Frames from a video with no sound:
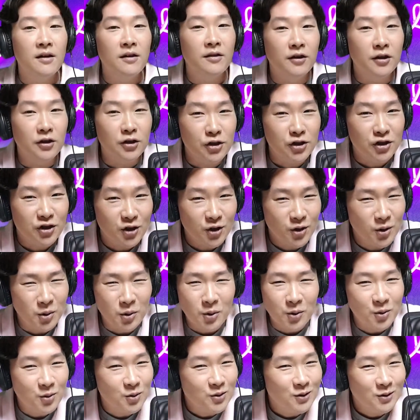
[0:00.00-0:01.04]
The
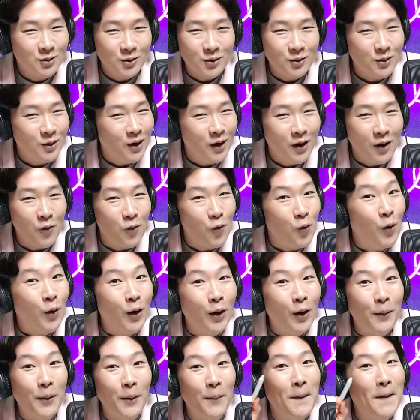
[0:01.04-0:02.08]
shoes
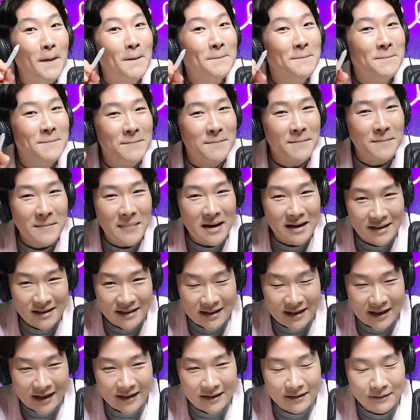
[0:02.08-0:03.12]
were
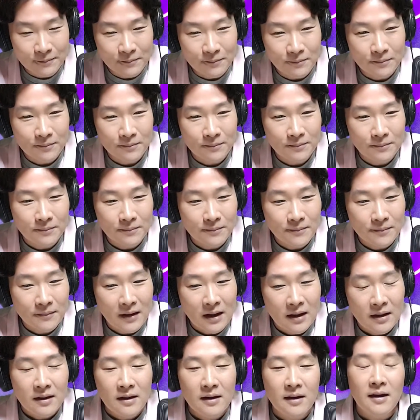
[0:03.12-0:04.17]
missing.
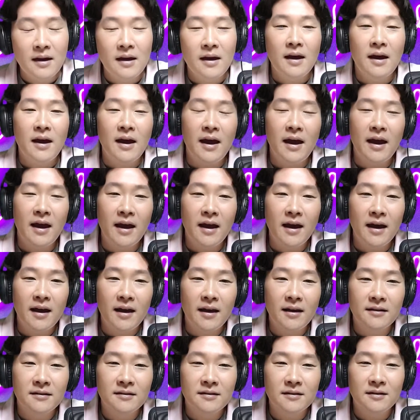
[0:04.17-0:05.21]

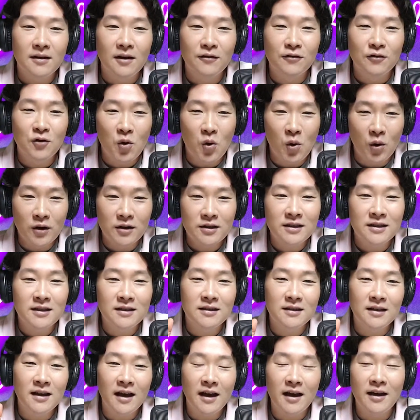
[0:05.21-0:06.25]
And of course he
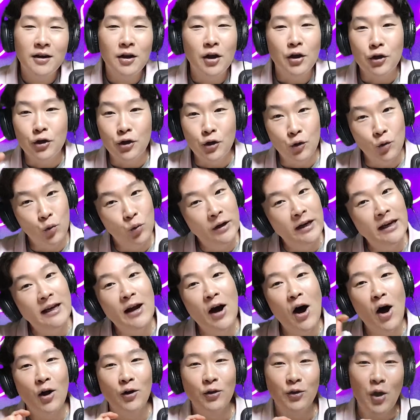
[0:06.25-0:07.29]
said, we
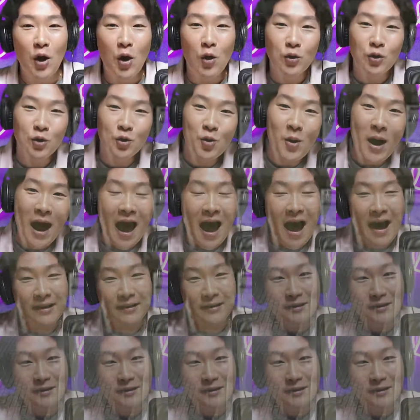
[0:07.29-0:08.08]
all know who had